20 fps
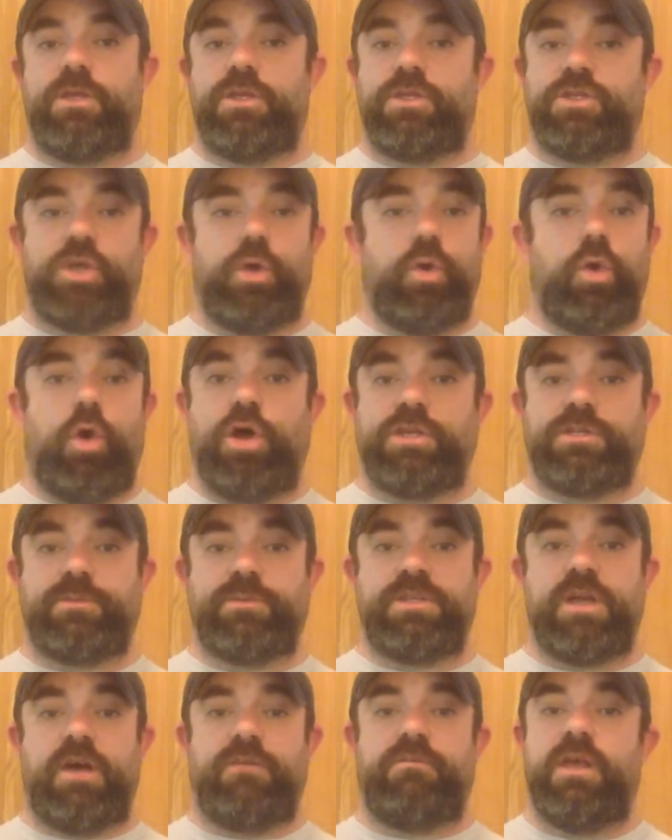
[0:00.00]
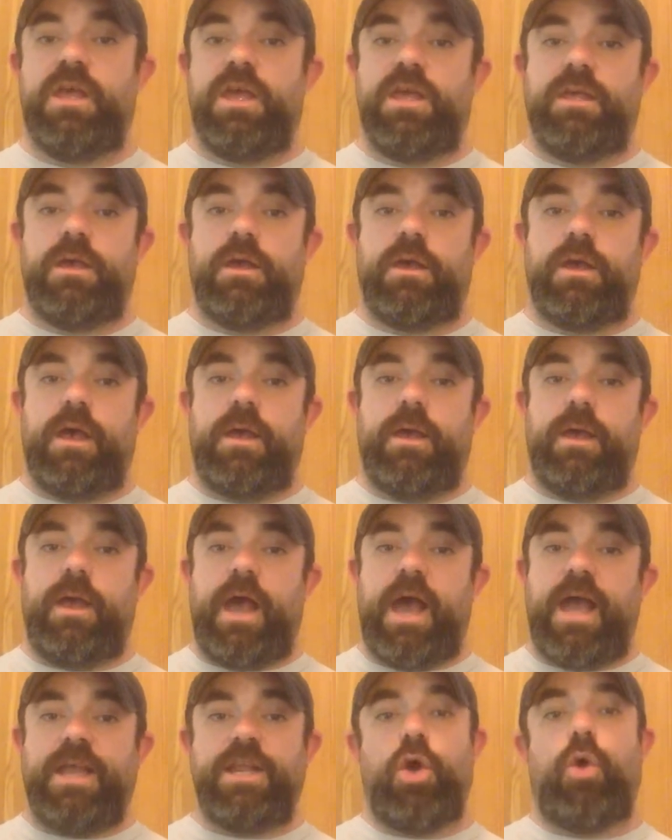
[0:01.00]
So awesome stuff.
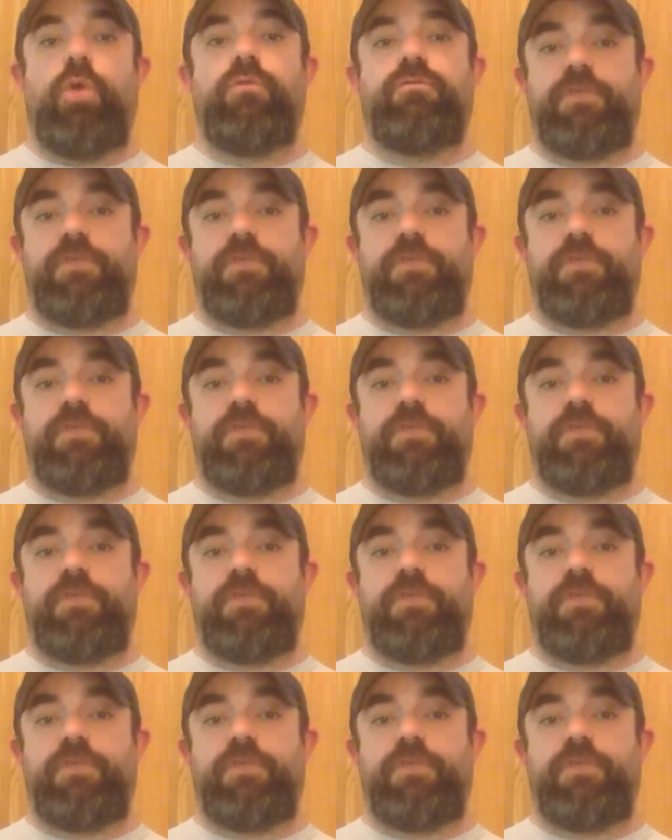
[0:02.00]
I know I'm